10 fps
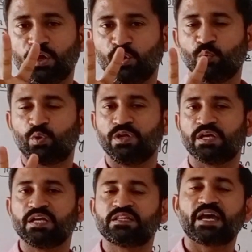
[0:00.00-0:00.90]

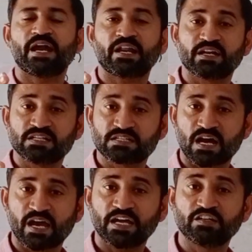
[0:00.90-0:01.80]
nuclei that
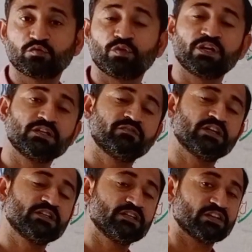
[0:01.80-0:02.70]
resides
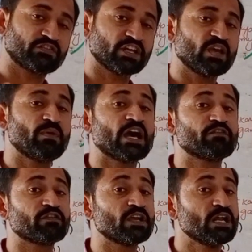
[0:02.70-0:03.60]
within the same
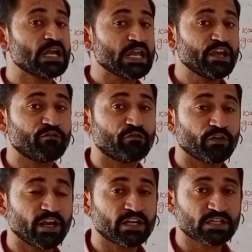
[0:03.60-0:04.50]
hyphae,
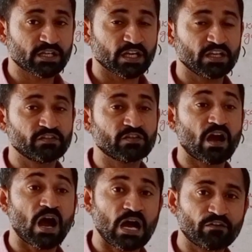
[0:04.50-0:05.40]
if it is
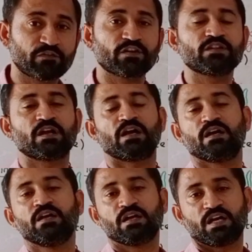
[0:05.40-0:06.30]
after
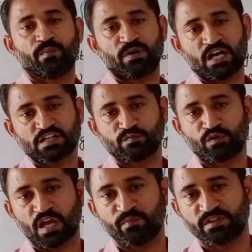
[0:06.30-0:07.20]
the
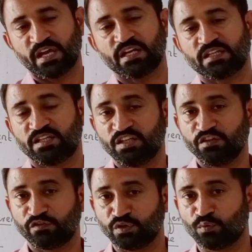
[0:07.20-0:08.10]
plasmogamy, then
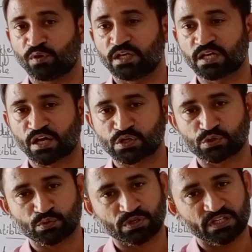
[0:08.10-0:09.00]
these nuclei are
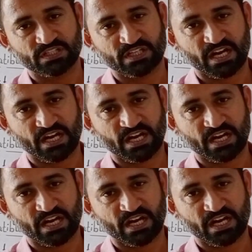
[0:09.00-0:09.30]
totally